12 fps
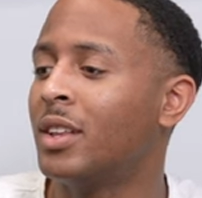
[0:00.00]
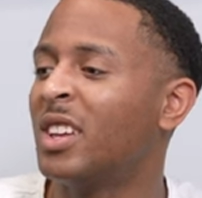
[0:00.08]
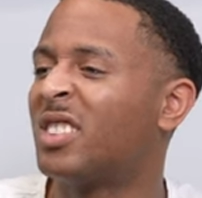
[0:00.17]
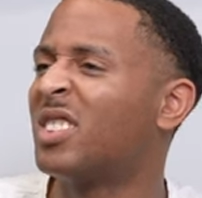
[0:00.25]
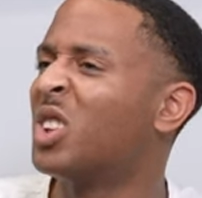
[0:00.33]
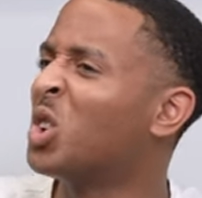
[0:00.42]

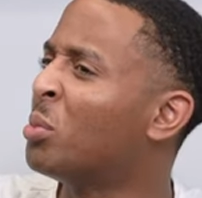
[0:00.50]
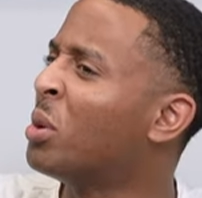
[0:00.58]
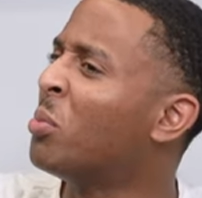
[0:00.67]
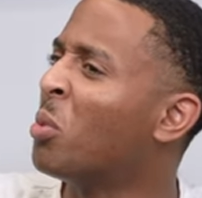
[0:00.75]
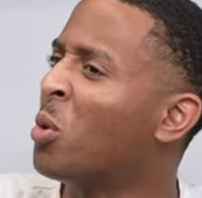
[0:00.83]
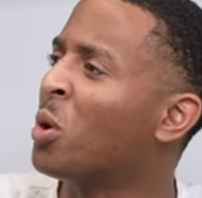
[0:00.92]
it's a little
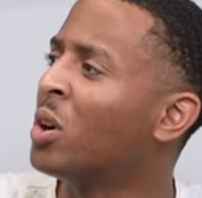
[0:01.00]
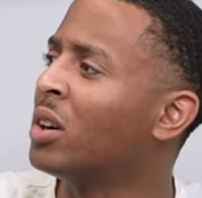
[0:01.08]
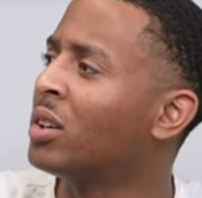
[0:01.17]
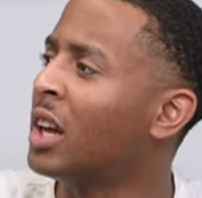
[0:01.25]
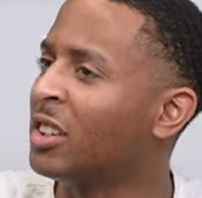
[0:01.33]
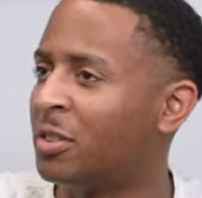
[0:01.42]
bit
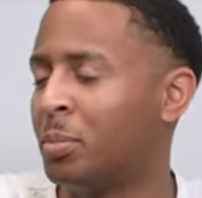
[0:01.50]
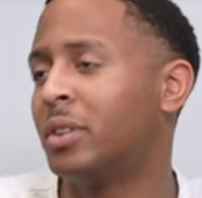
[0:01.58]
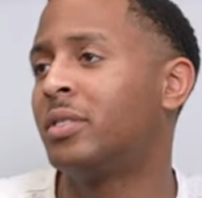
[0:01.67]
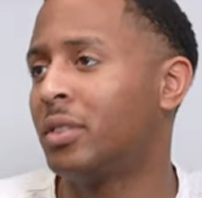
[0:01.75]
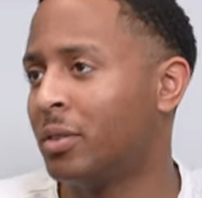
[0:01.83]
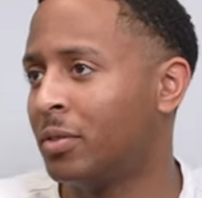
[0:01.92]
more
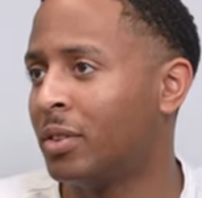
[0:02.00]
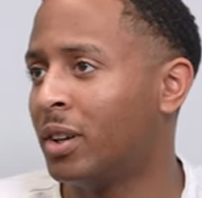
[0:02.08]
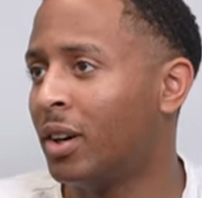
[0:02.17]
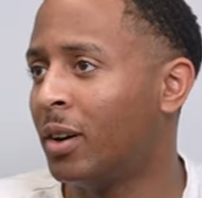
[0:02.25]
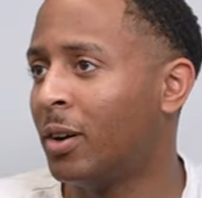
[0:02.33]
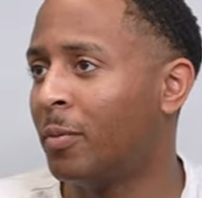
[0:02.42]
expensive.
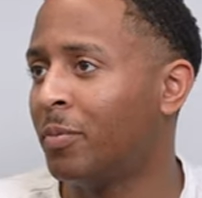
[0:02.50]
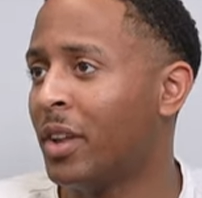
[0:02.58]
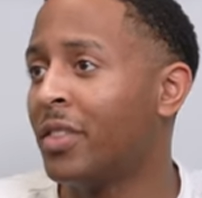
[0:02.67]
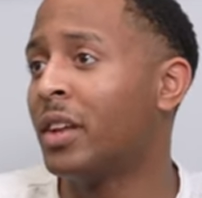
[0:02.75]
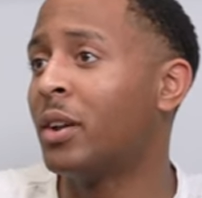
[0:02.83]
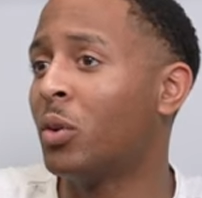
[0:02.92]
And
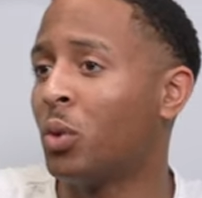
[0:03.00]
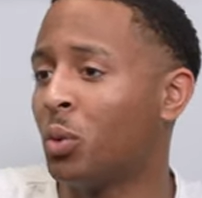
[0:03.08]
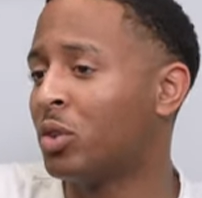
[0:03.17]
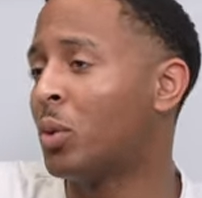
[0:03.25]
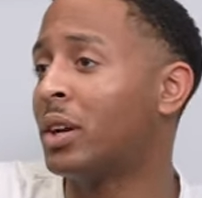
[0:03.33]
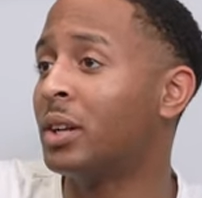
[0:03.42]
then the
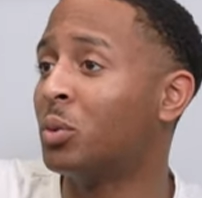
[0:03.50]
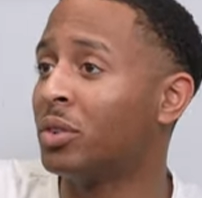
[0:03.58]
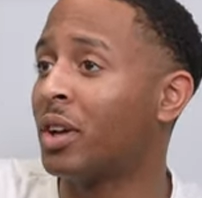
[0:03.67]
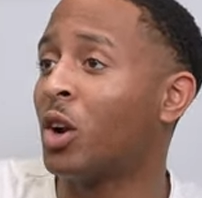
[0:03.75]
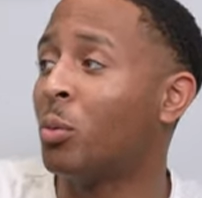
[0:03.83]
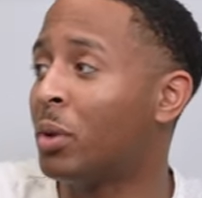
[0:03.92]
reason why I didn't
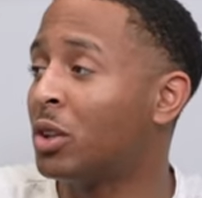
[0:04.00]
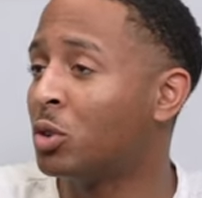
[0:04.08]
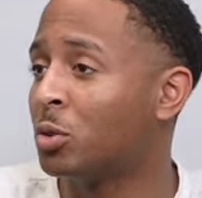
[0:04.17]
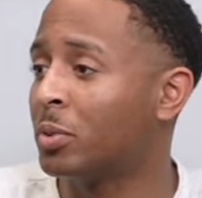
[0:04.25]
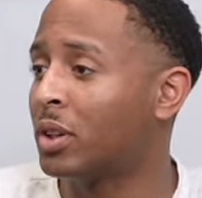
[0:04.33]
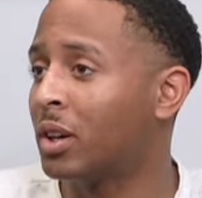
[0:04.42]
reside on
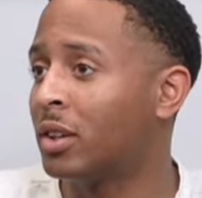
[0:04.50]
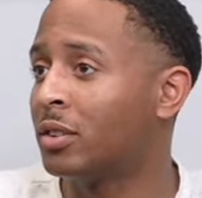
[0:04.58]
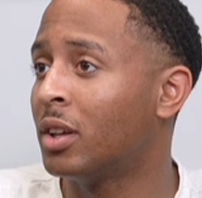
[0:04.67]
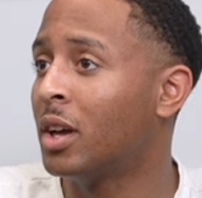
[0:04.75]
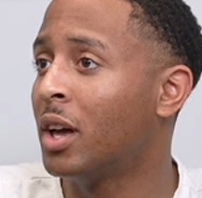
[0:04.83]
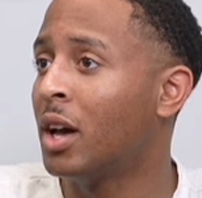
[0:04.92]
base was
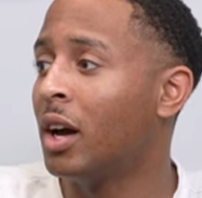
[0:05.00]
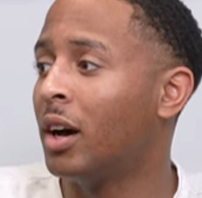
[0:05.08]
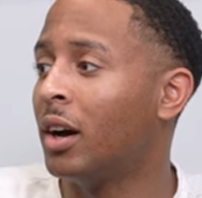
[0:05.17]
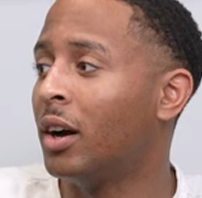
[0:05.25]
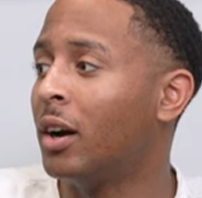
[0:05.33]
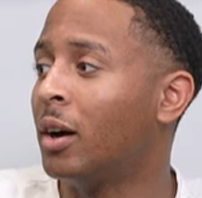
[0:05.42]
because
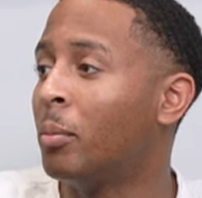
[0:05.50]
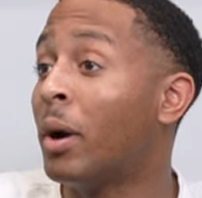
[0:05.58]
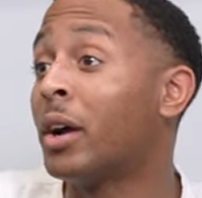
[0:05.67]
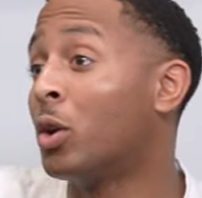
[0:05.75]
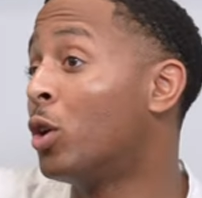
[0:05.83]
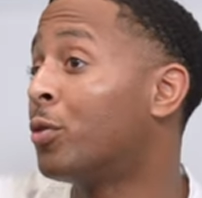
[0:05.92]

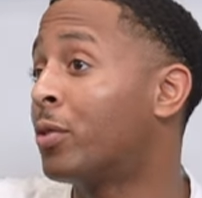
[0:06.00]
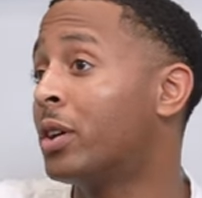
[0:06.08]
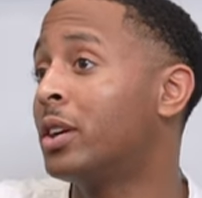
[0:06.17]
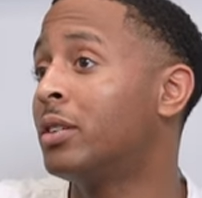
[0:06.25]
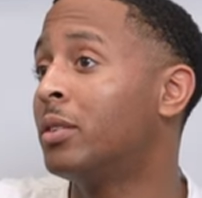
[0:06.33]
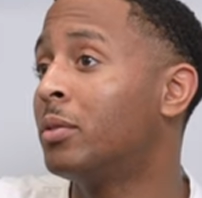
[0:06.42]
my
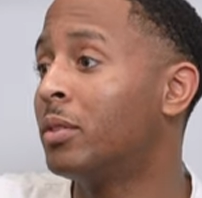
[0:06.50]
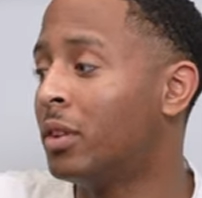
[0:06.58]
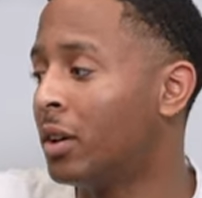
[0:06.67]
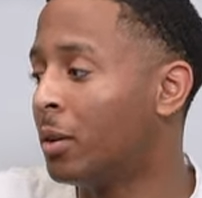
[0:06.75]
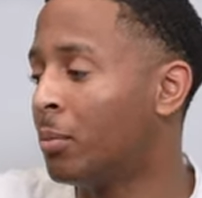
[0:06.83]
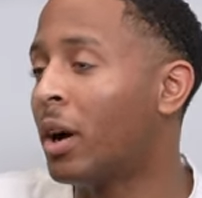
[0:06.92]
girlfriend,
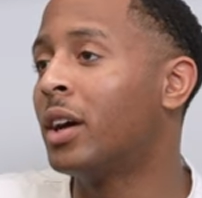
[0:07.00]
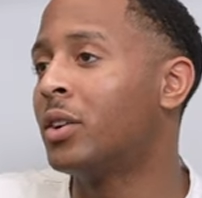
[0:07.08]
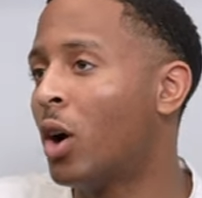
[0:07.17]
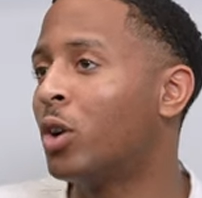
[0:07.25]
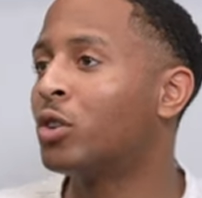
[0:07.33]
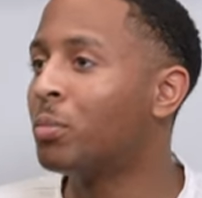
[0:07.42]
my
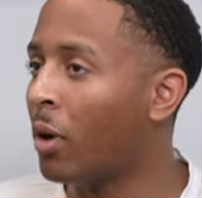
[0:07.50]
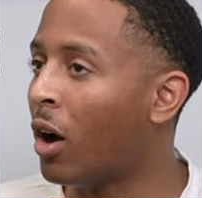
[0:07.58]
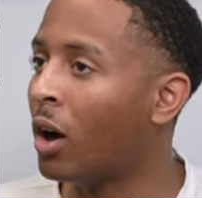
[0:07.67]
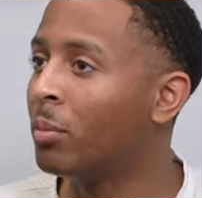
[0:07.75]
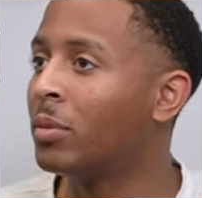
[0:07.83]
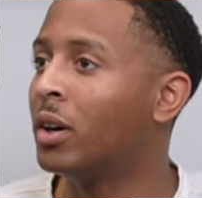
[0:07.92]
daughter's
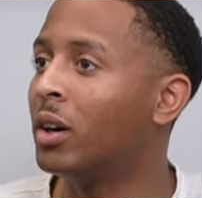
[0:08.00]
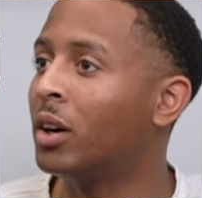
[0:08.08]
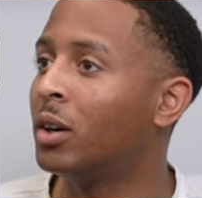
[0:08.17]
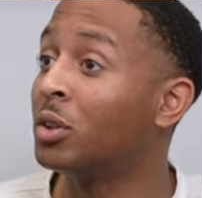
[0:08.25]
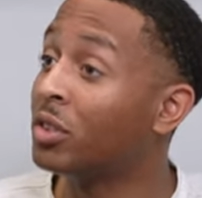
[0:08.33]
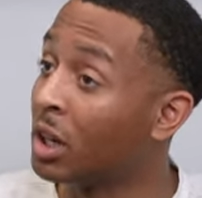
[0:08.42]
mom,
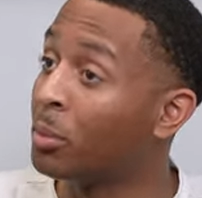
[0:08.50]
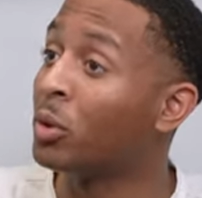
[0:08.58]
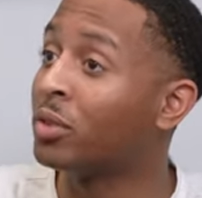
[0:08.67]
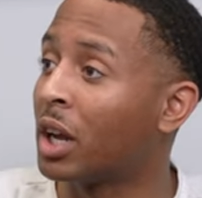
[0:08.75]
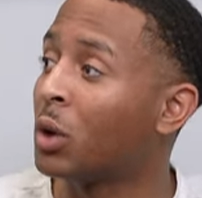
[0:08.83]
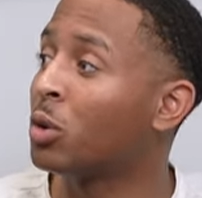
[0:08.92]
is going to
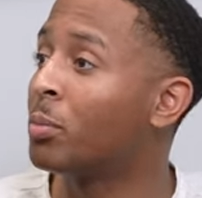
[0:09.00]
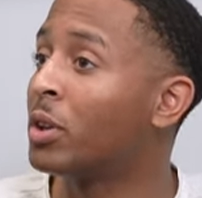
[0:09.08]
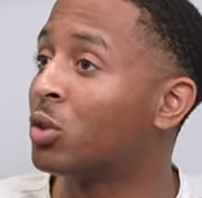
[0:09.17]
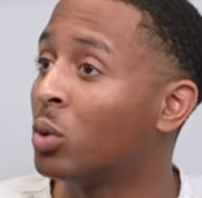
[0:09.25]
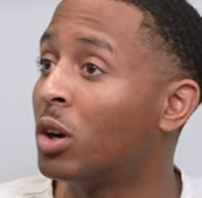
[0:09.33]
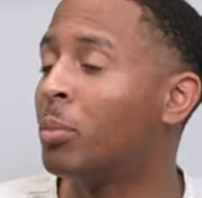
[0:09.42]
be residing with
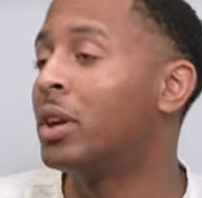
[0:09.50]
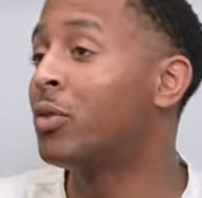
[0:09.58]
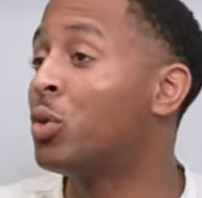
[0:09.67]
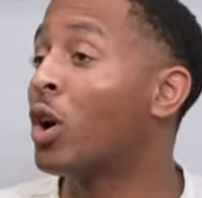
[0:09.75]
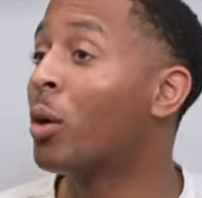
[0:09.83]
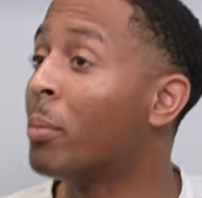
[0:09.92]
me as well. But
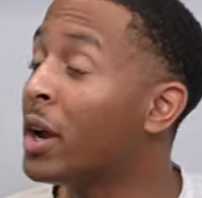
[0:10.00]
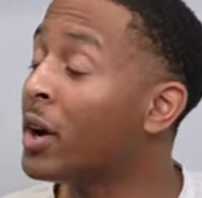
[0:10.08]
if we aren't